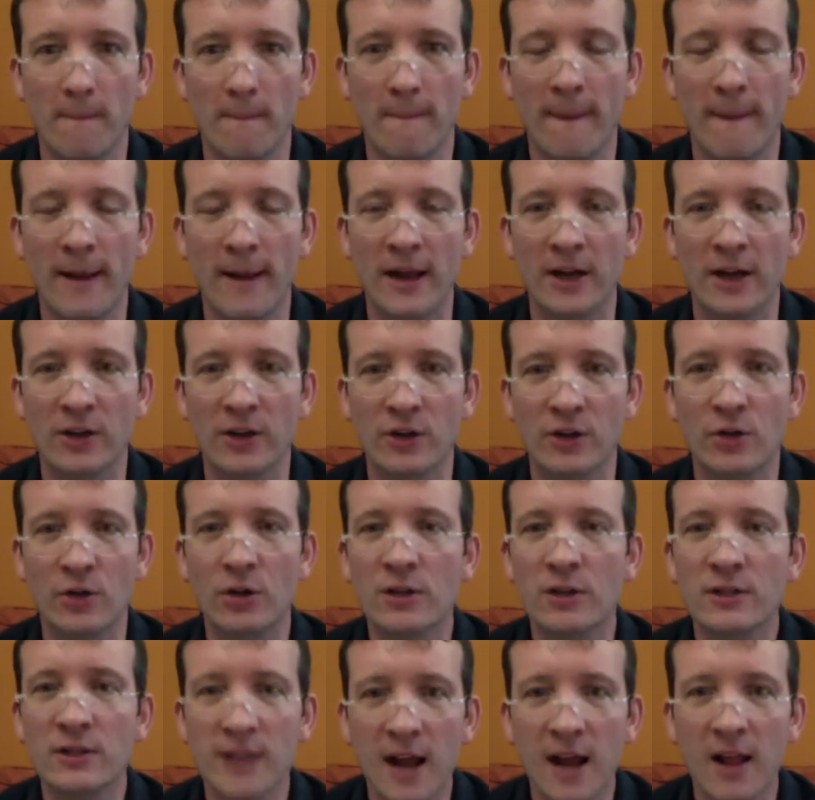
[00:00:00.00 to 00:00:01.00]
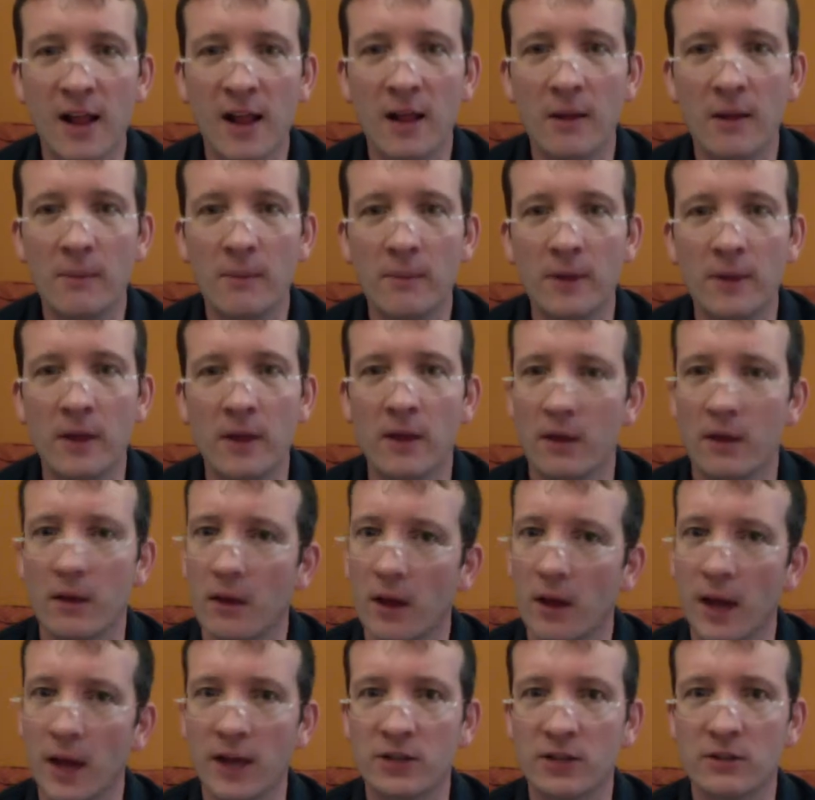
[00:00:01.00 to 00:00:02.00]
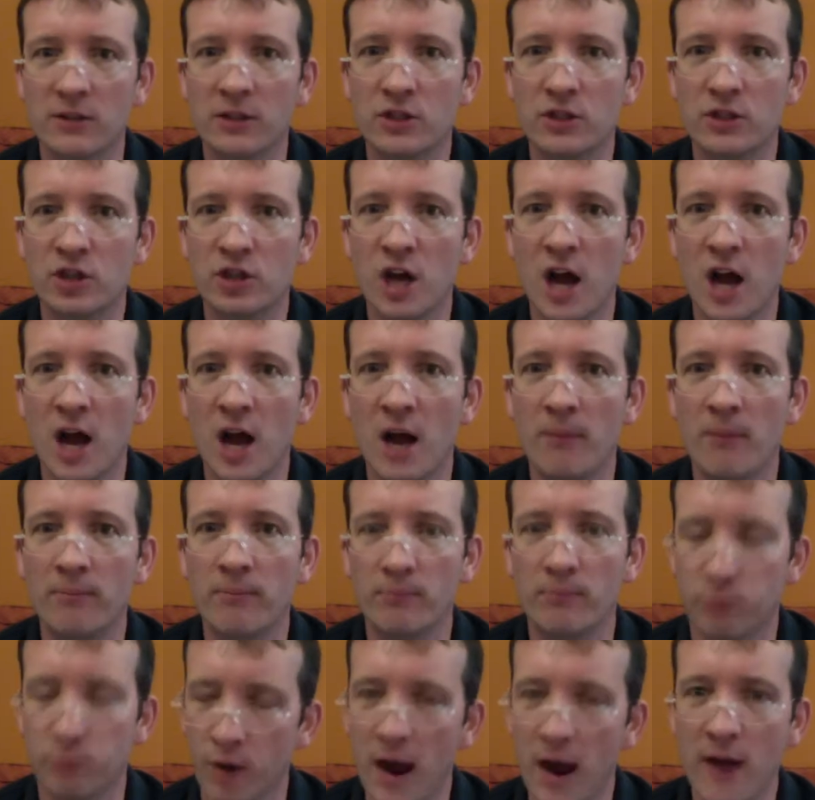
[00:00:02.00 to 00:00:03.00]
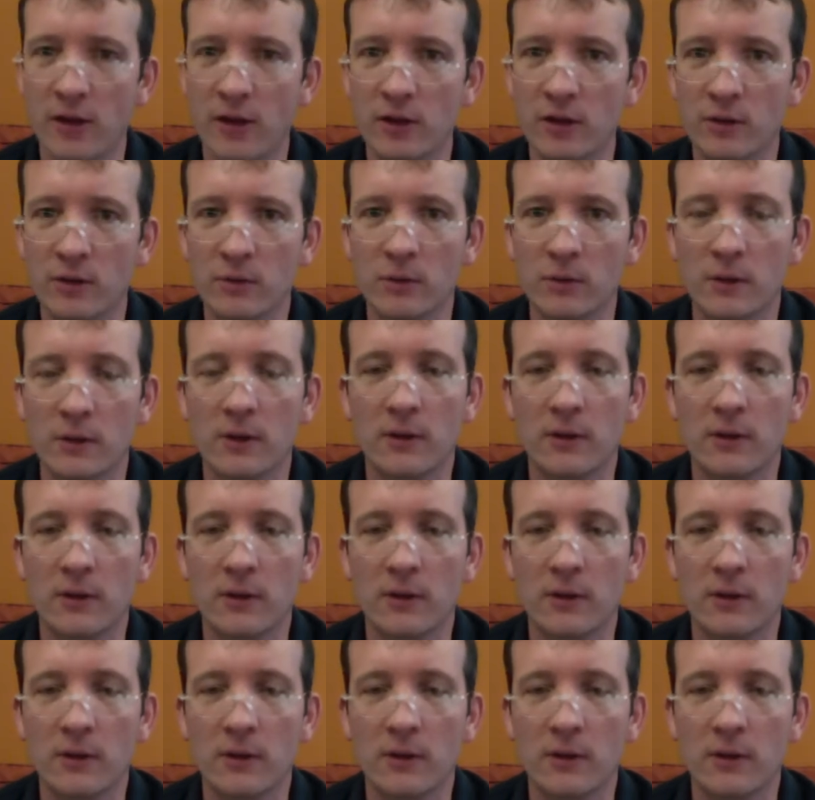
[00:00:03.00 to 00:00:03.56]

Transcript: and you can tell him, "Excellent job, proud of you."